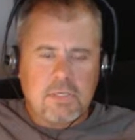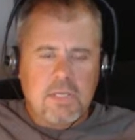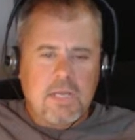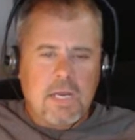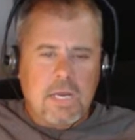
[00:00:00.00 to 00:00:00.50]

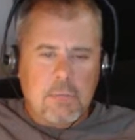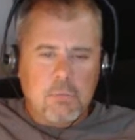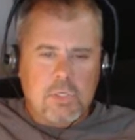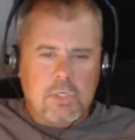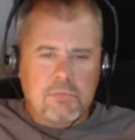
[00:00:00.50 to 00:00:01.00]
I'm
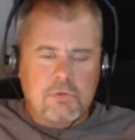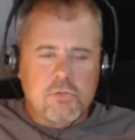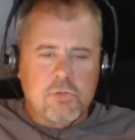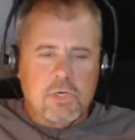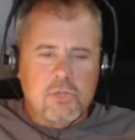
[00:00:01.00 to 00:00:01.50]
looking for
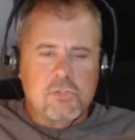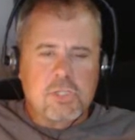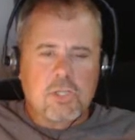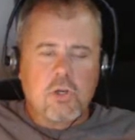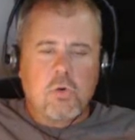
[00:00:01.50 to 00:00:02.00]
structures that
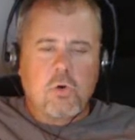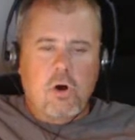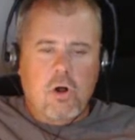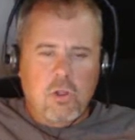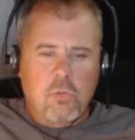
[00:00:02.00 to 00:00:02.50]
go
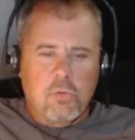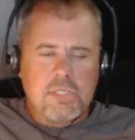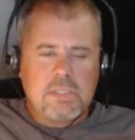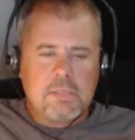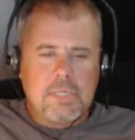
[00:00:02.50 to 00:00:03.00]
all the way to
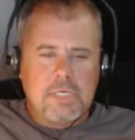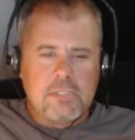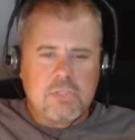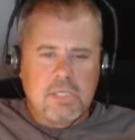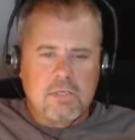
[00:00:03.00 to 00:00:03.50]
the main
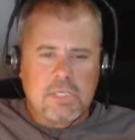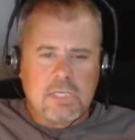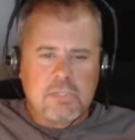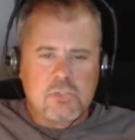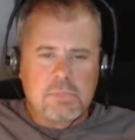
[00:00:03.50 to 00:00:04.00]
channel. You got
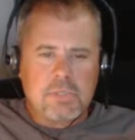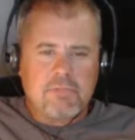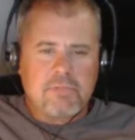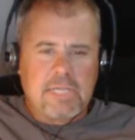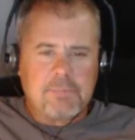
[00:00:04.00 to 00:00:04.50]
this big
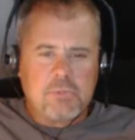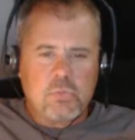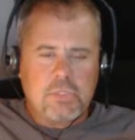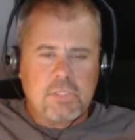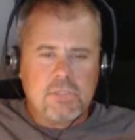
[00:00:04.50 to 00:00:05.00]
flat
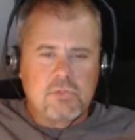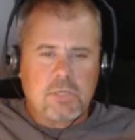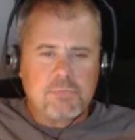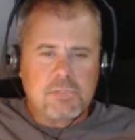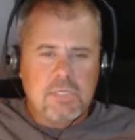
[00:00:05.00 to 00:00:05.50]
between these
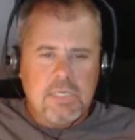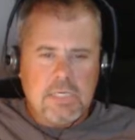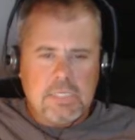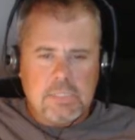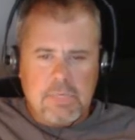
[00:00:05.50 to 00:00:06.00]
humps
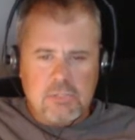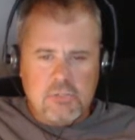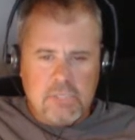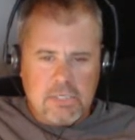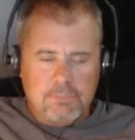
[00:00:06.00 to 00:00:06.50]
and the main
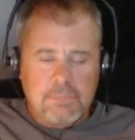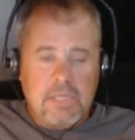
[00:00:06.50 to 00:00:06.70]
channel.